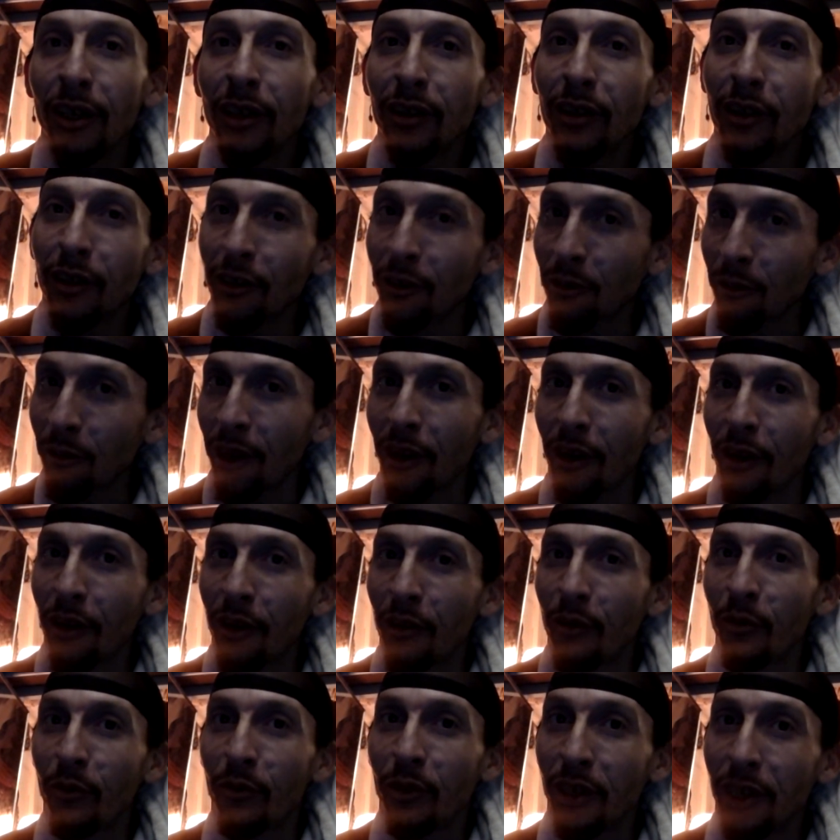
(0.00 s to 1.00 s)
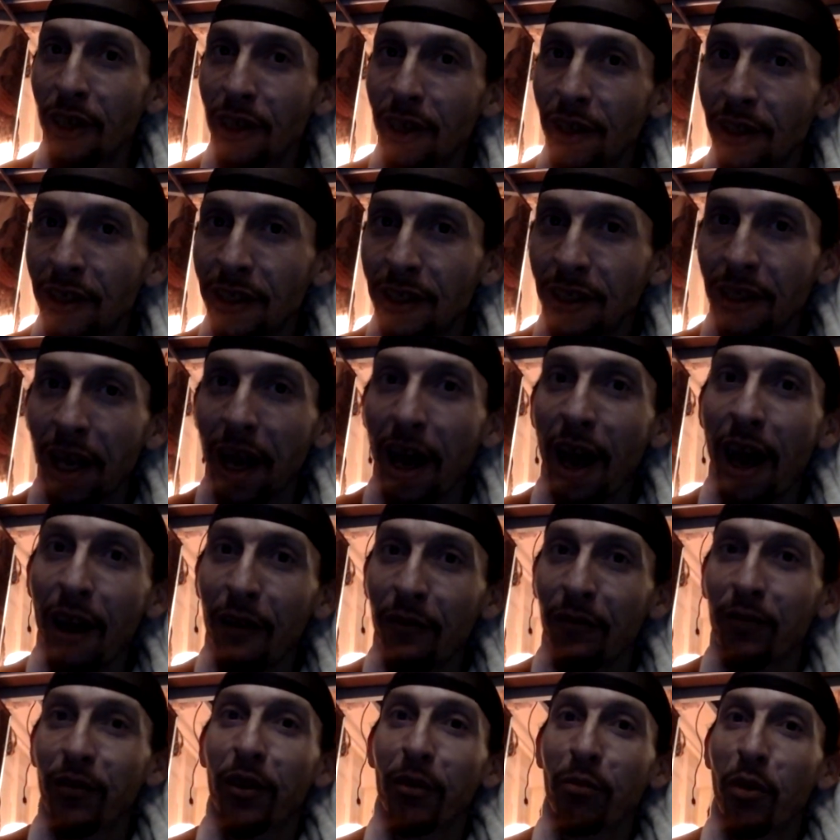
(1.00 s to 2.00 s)
The threat of the
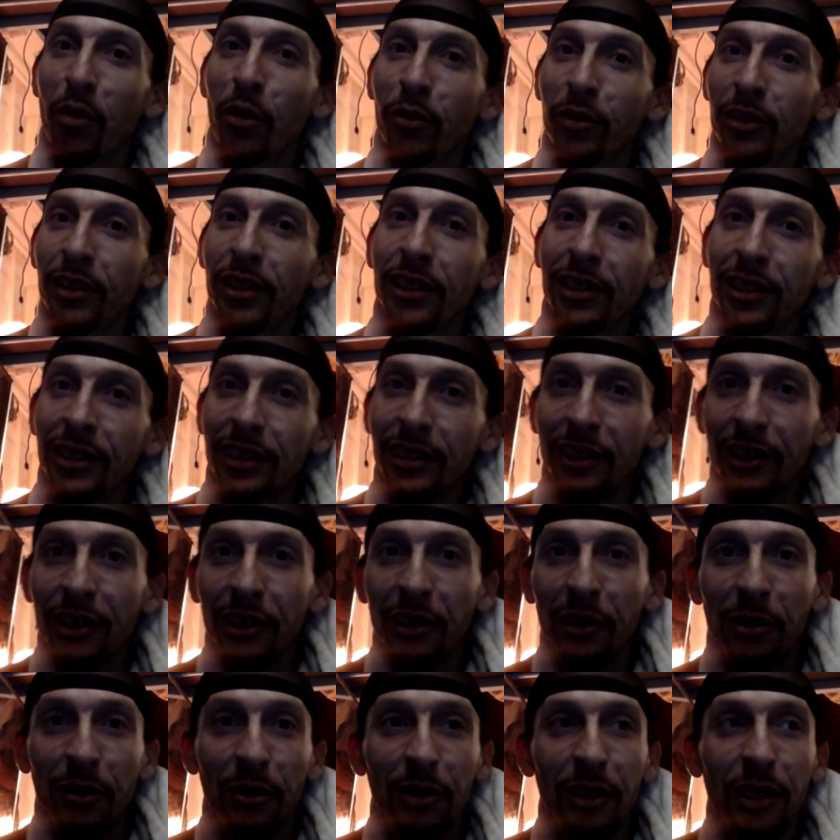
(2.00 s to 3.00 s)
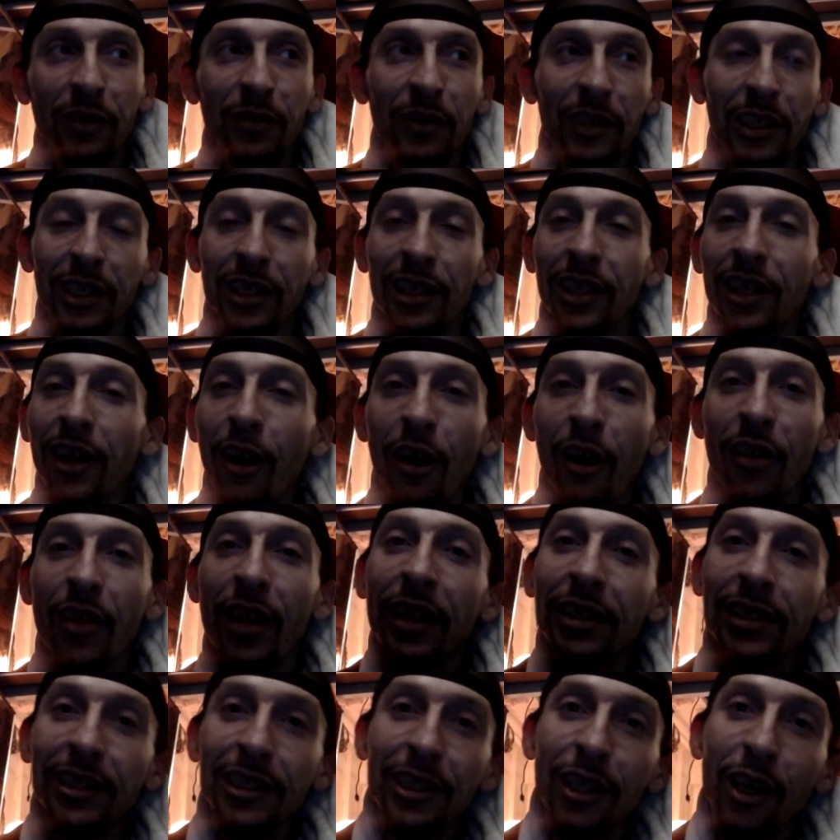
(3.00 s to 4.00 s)
staff, the police, you know, even all
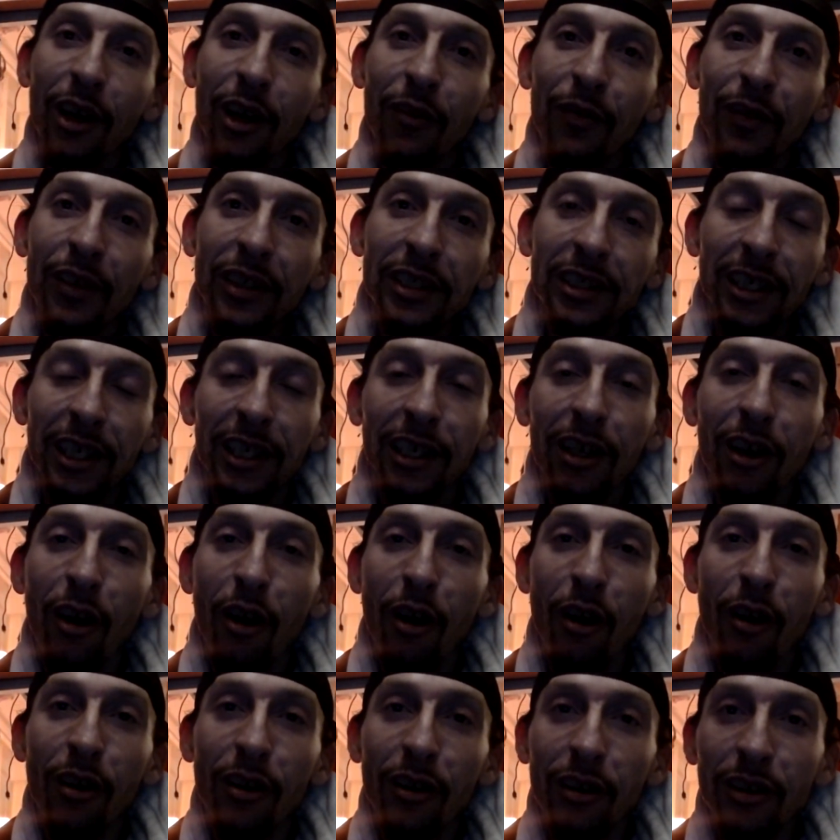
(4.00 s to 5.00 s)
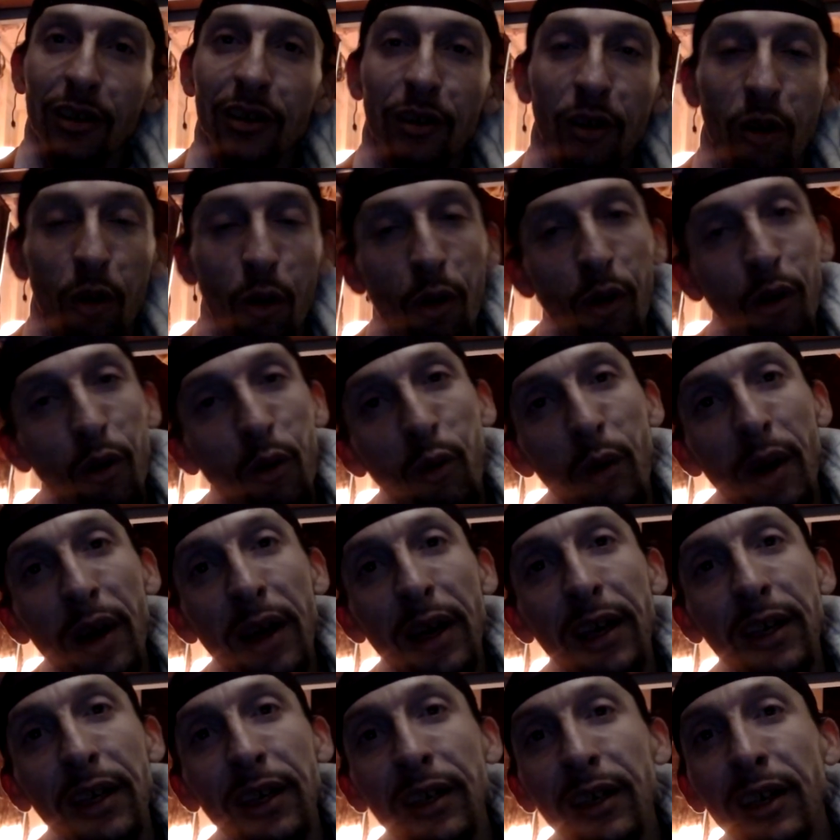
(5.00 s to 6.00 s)
that stuff. It's like a hardcore
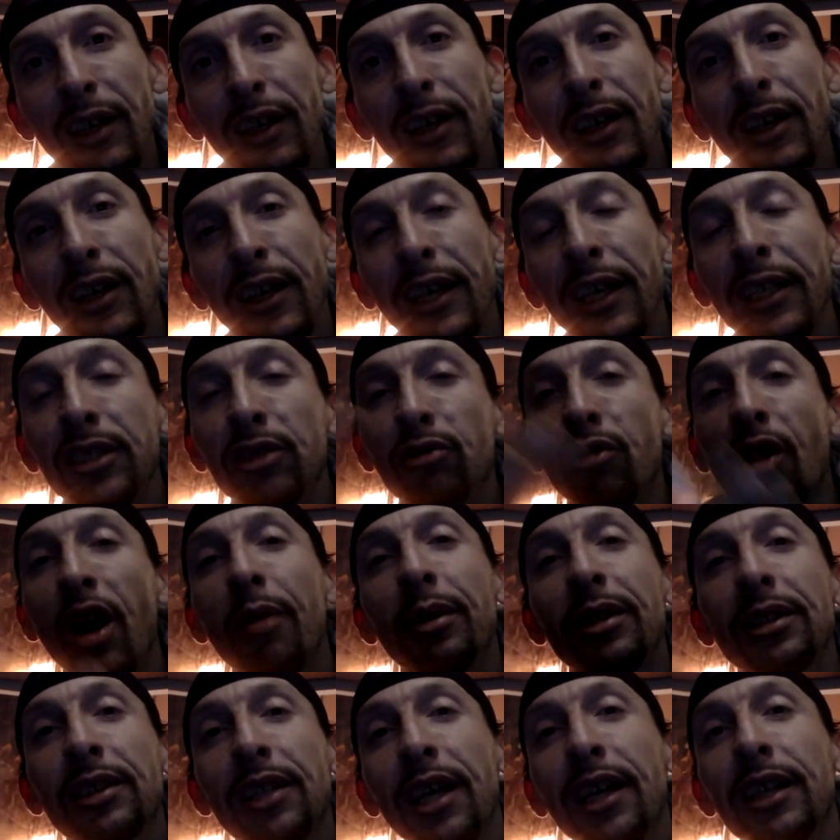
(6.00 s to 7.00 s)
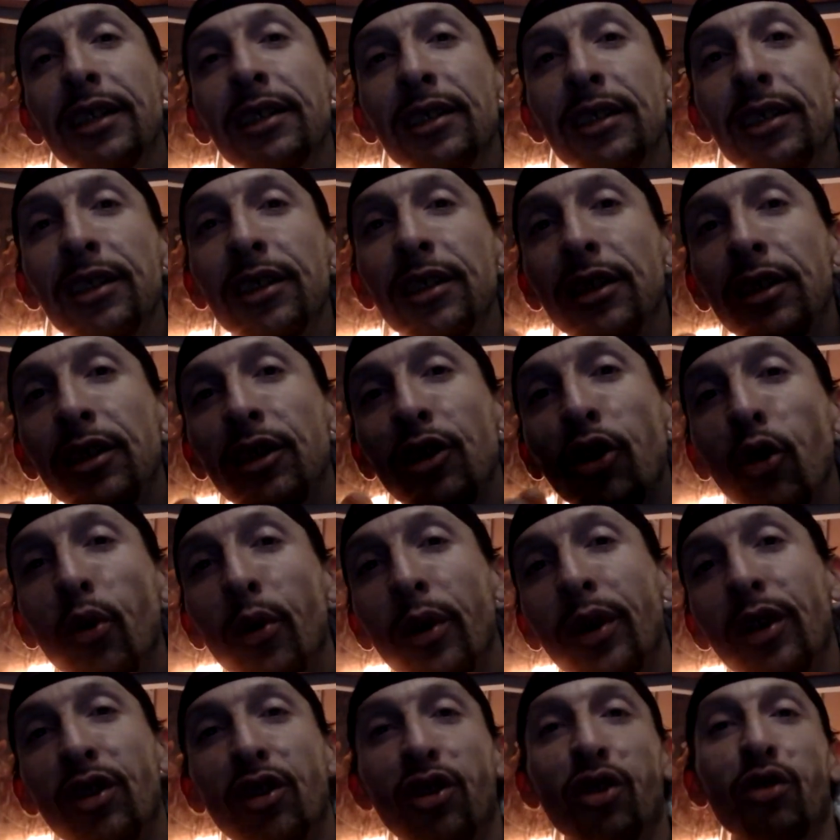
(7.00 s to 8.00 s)
way. It's traumatizing
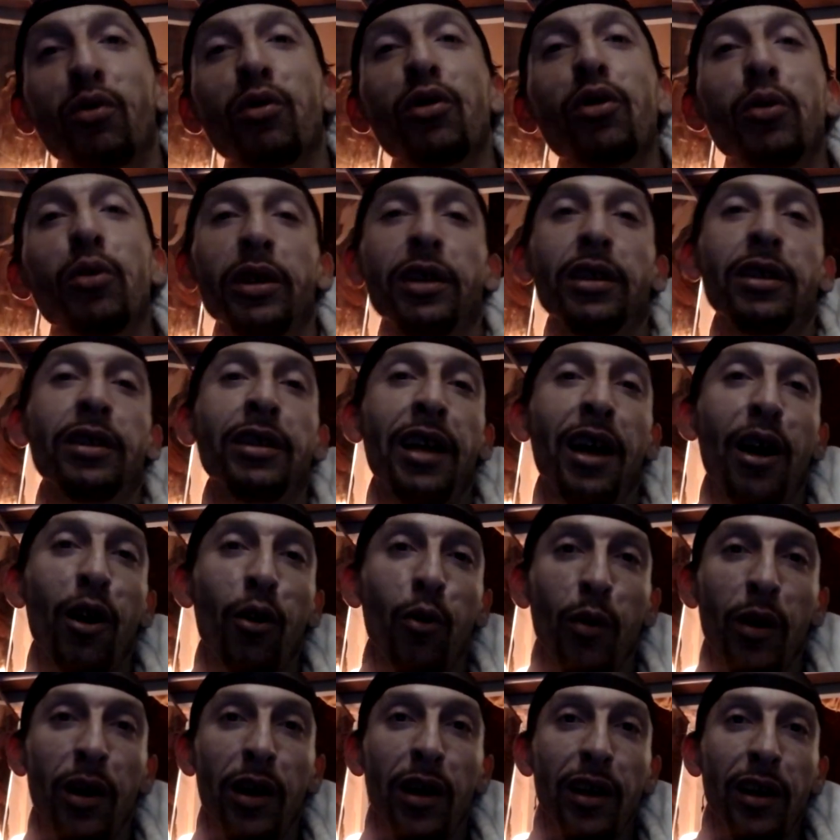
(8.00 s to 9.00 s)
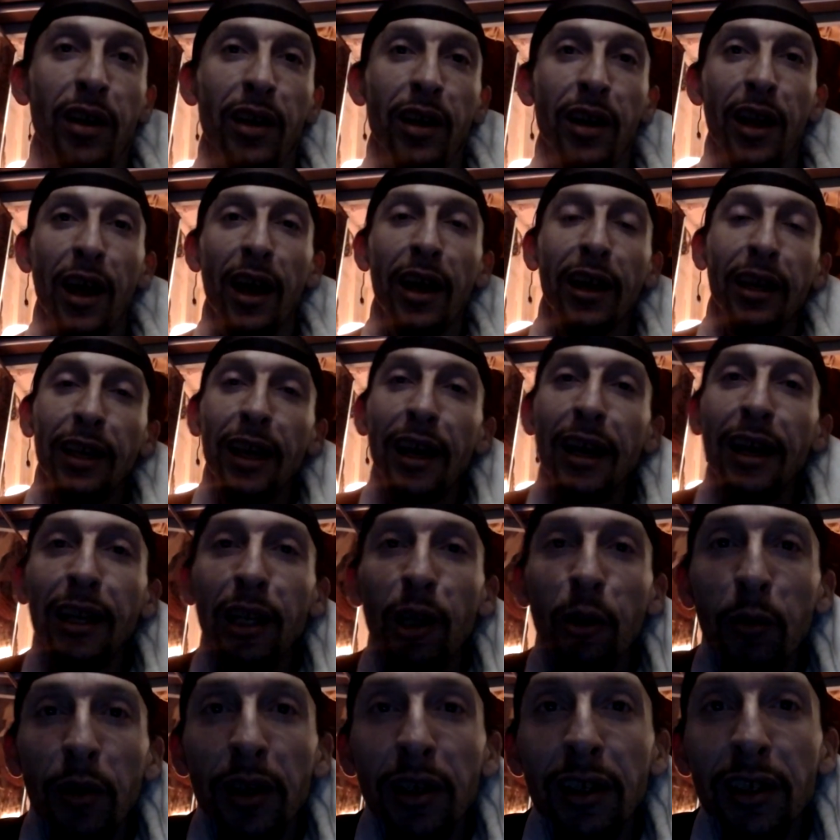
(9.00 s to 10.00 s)
going through it that way, and I can't even